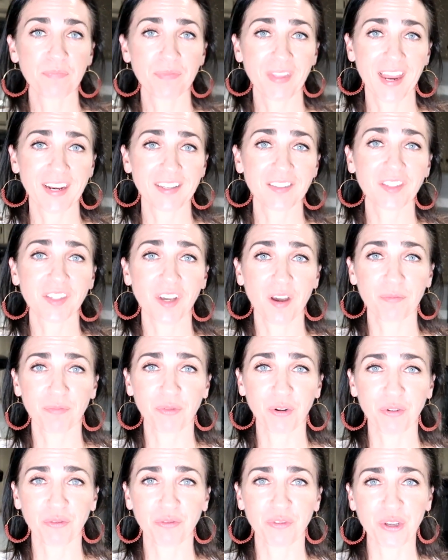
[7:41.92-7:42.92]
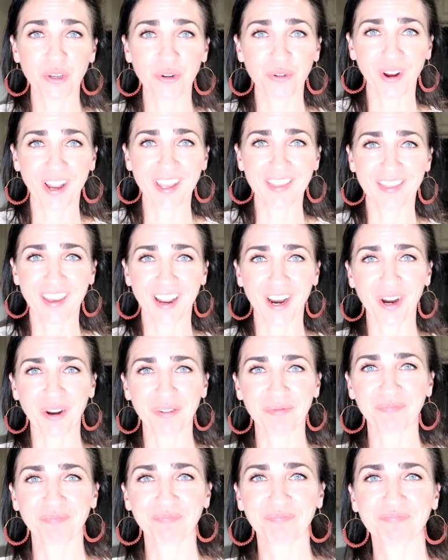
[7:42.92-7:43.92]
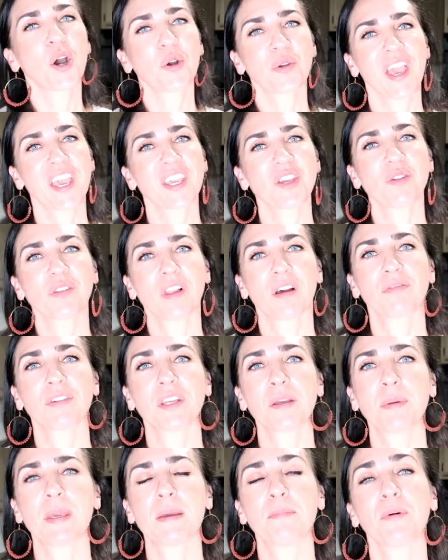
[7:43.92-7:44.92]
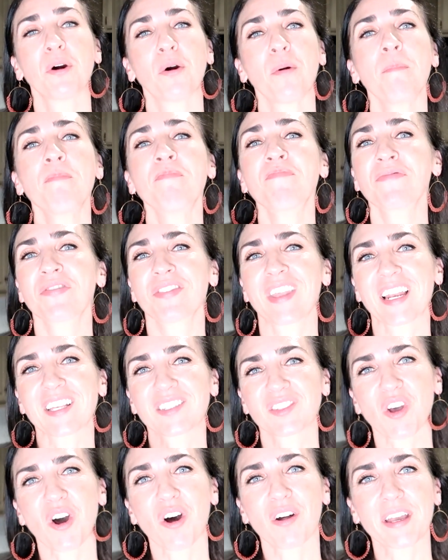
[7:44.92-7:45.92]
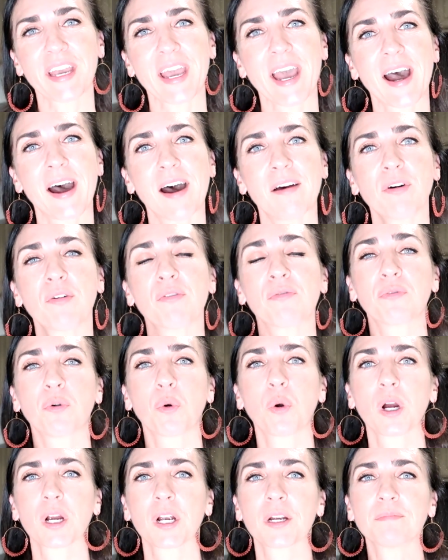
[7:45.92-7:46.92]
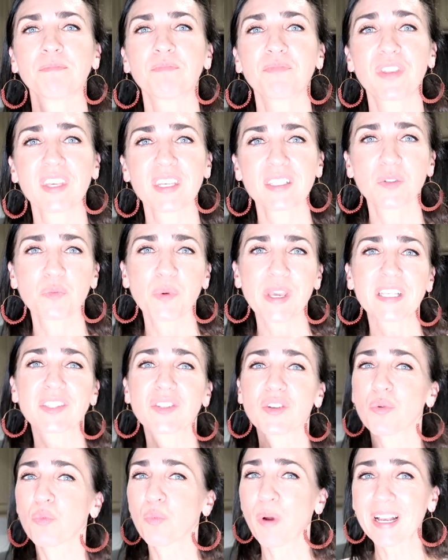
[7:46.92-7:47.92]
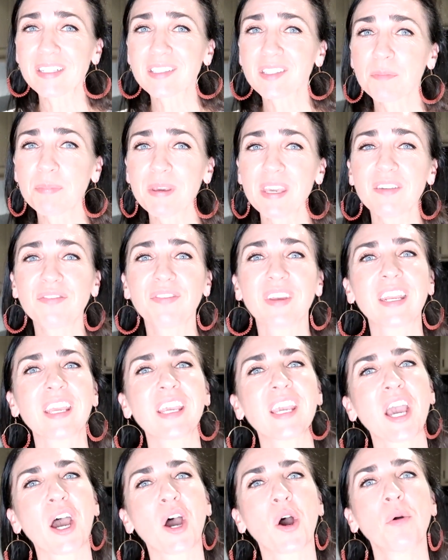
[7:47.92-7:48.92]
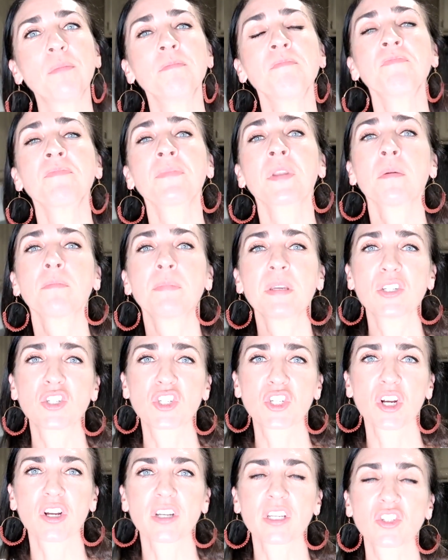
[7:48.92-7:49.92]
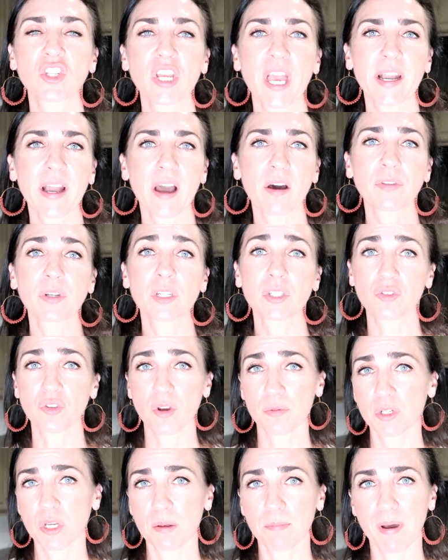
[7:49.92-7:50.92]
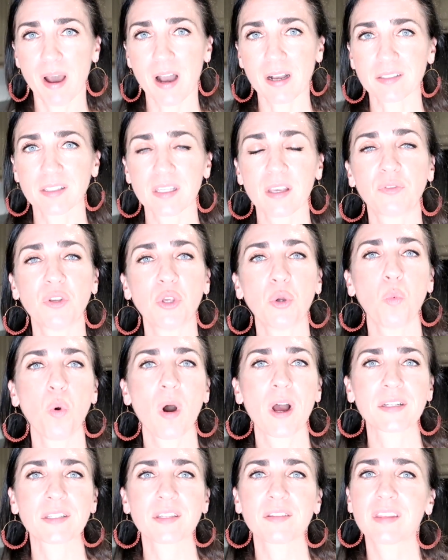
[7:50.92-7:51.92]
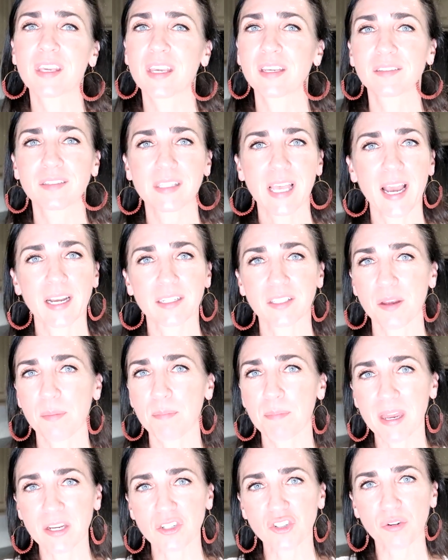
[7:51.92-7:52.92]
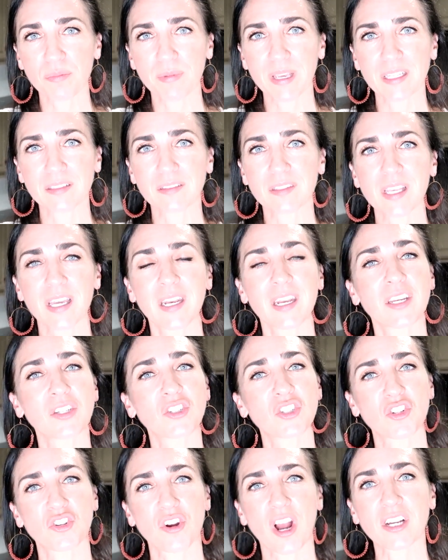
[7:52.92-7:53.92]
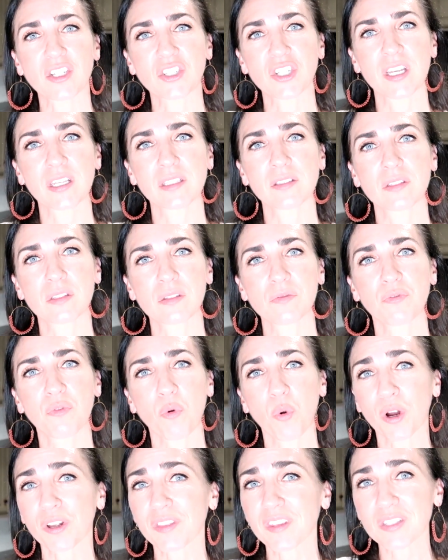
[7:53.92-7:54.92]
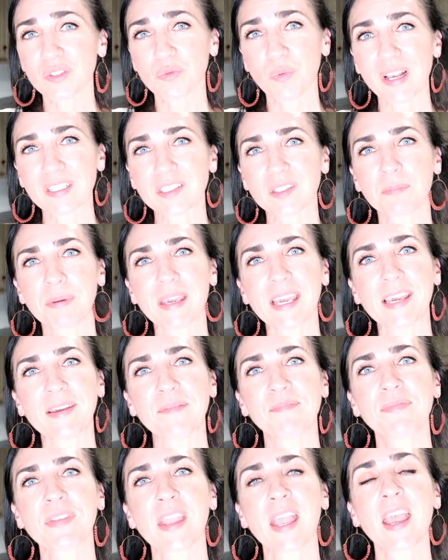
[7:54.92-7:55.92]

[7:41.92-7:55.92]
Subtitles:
That is comfort food right there. Okay, you lovely people, that is all I have for this week's recipe video. Be sure to check out the description box if you want the exact measurements and instructions for this recipe.